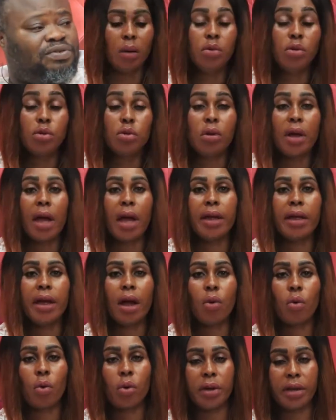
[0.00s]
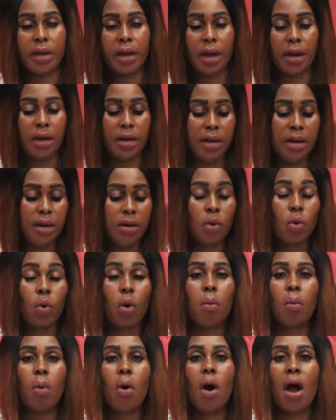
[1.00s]
Obsia, ye
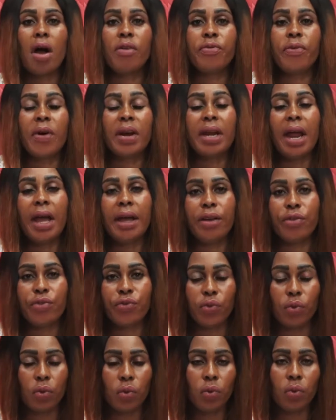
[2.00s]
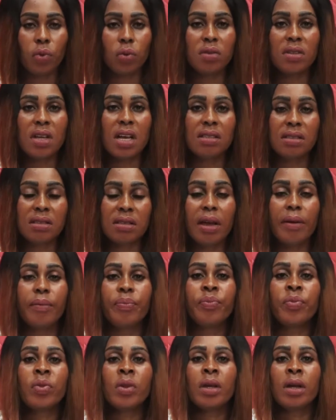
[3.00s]
didn't come more after dire song,
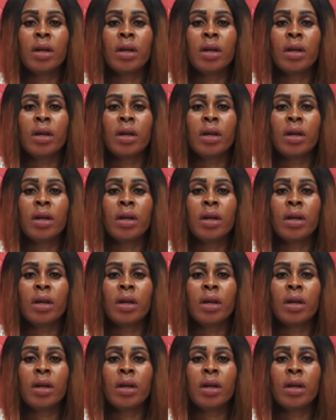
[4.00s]
sunset.